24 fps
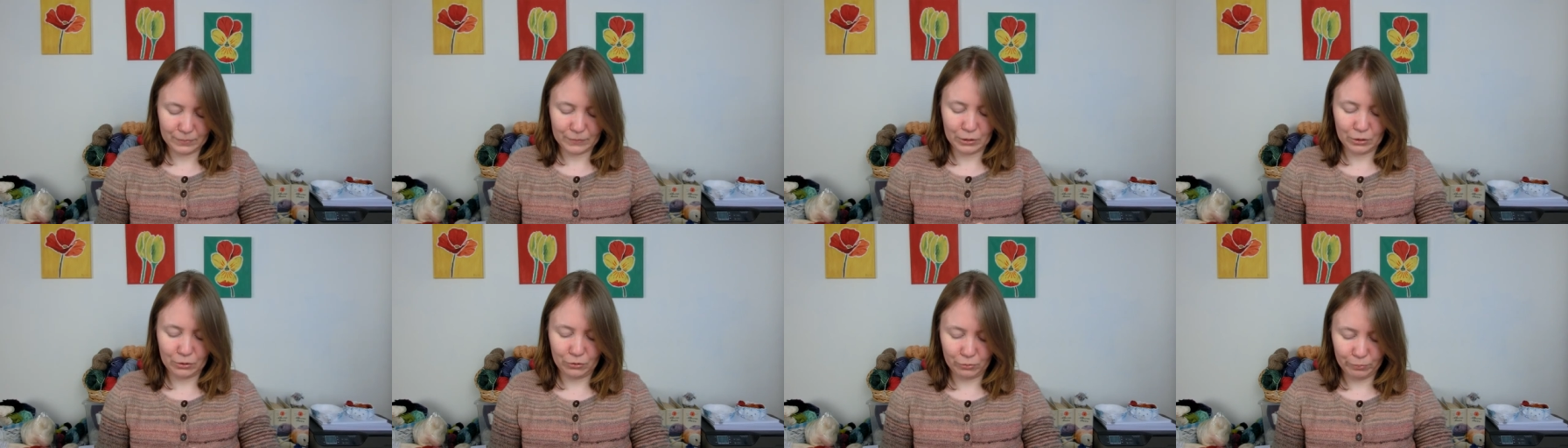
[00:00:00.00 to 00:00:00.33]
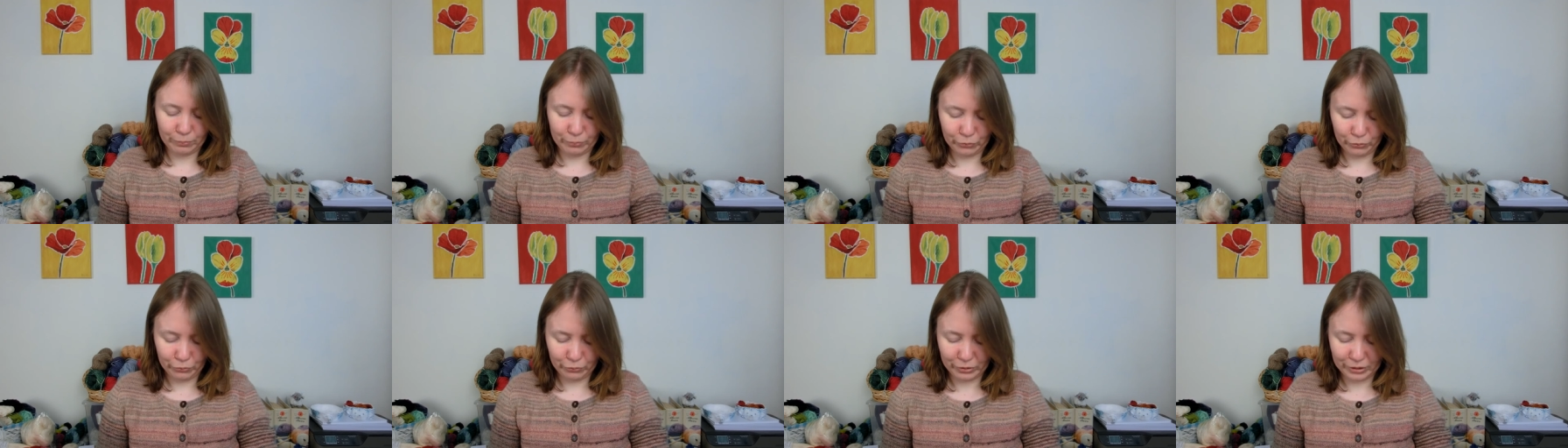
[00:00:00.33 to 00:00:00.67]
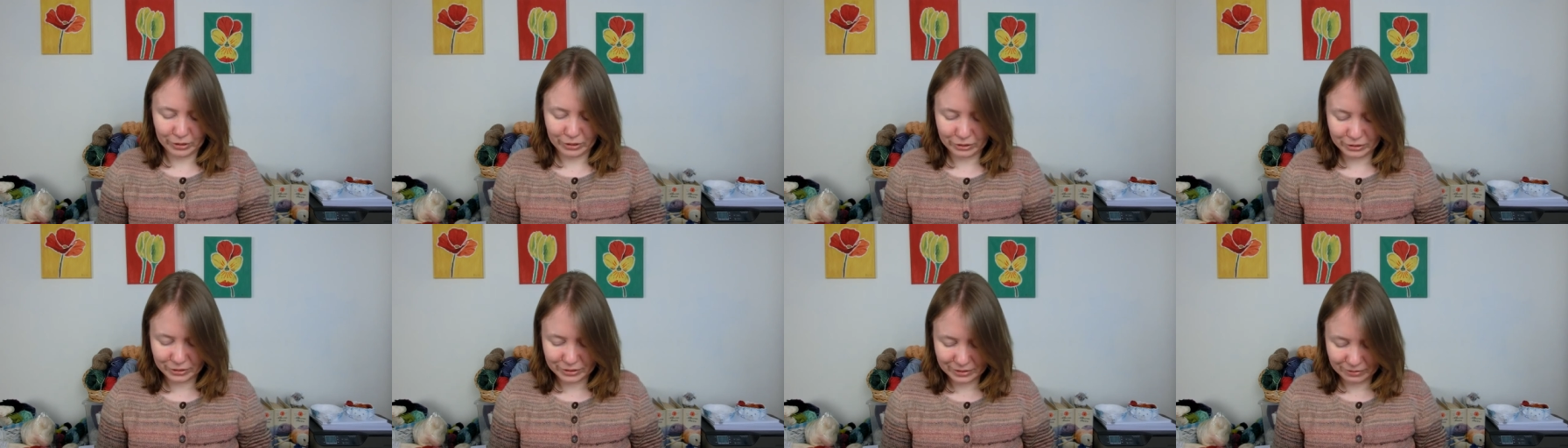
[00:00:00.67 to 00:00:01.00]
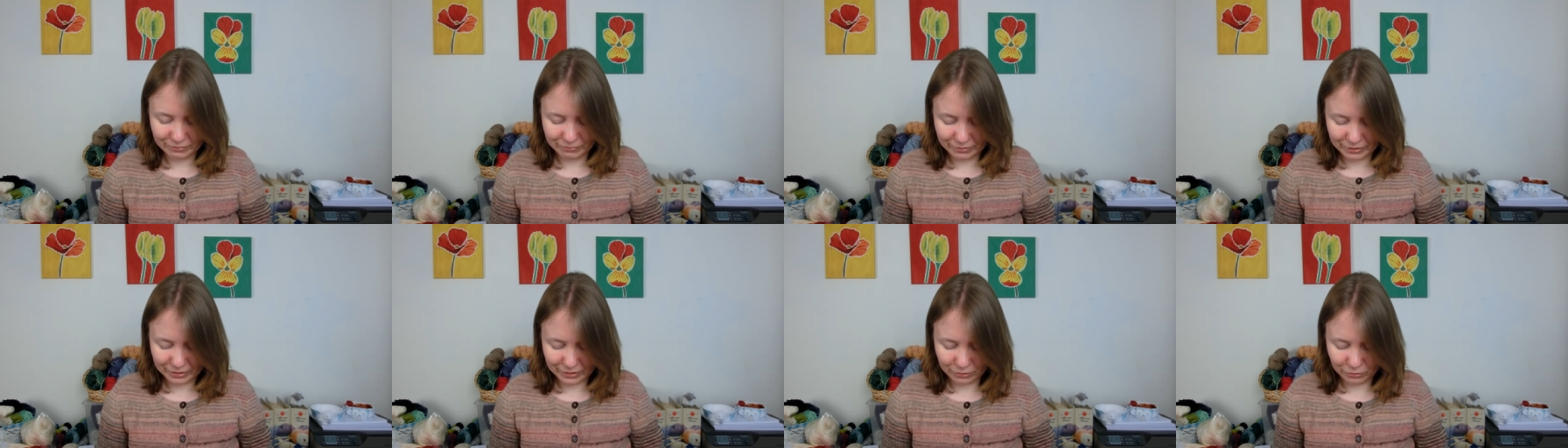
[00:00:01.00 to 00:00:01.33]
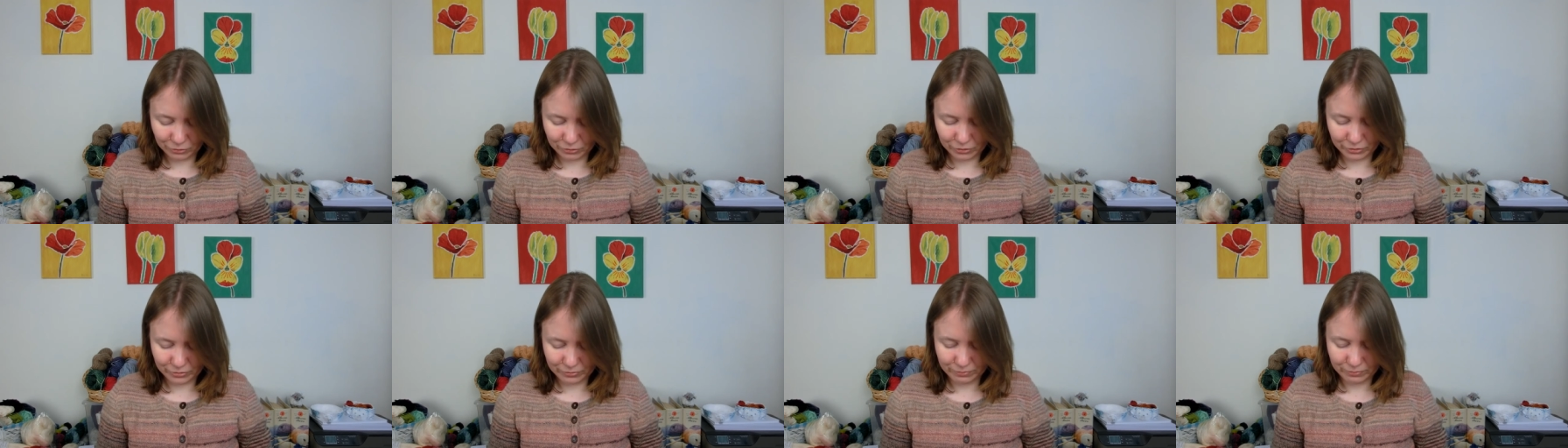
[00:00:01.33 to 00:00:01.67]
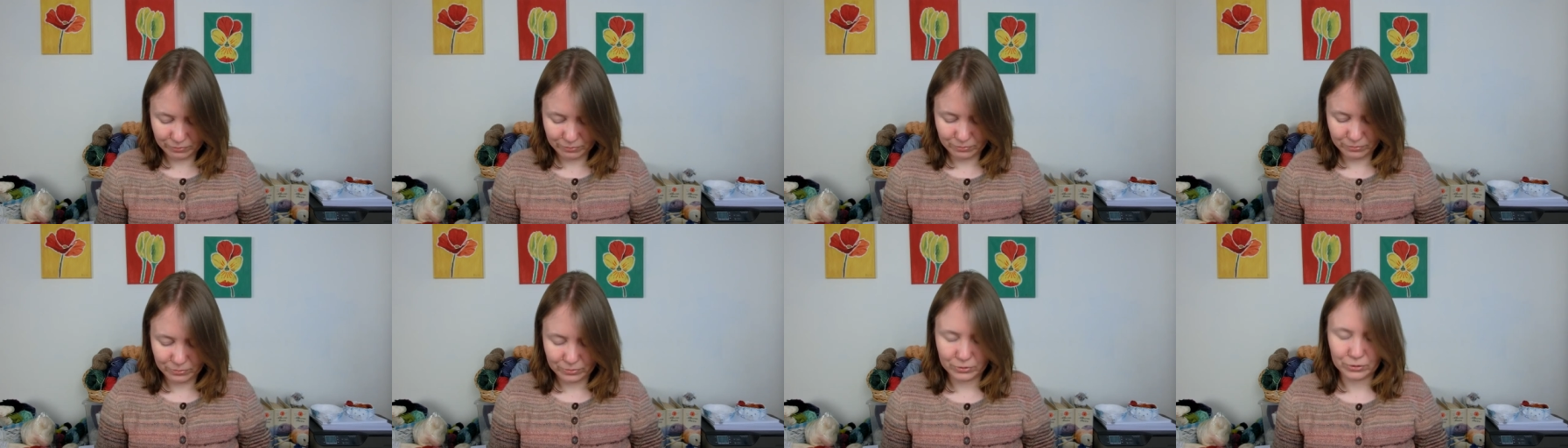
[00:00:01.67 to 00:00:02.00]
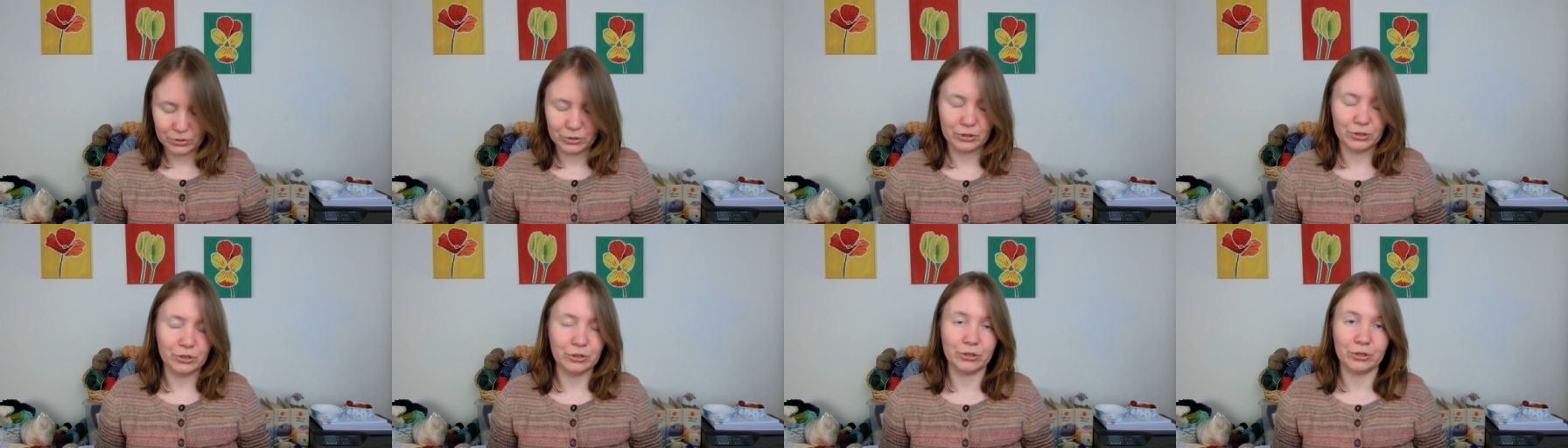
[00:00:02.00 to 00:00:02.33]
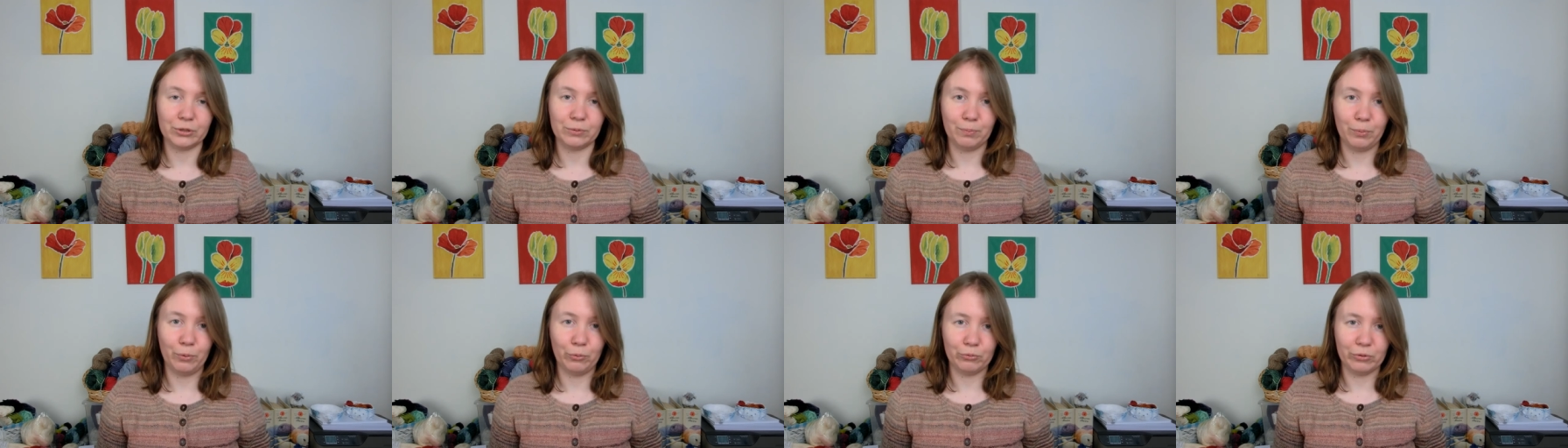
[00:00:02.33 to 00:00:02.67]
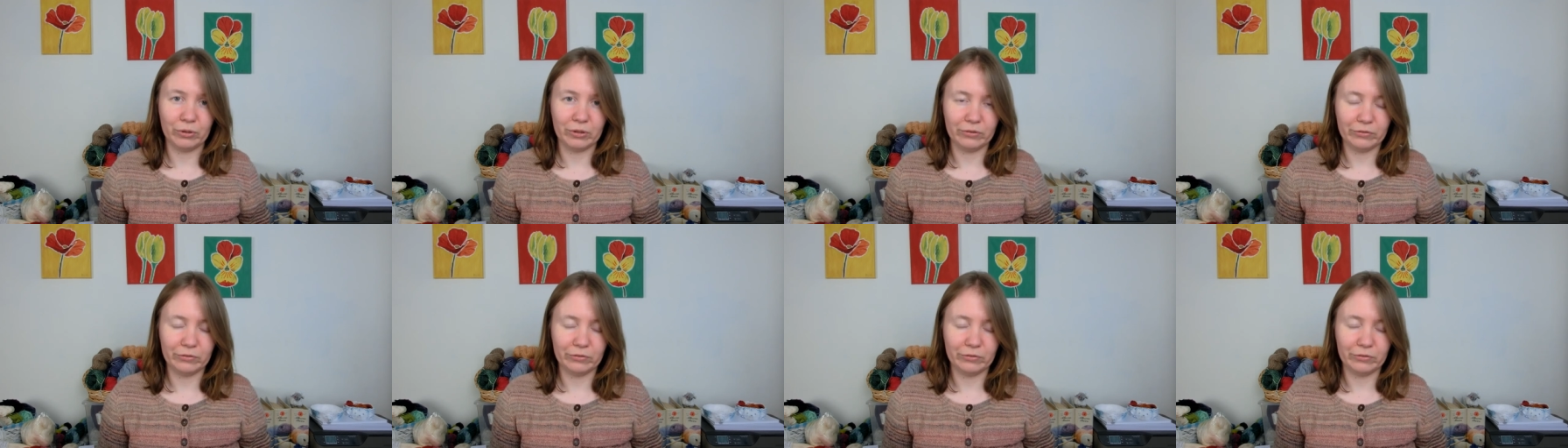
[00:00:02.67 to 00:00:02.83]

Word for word: or broken or something or just poking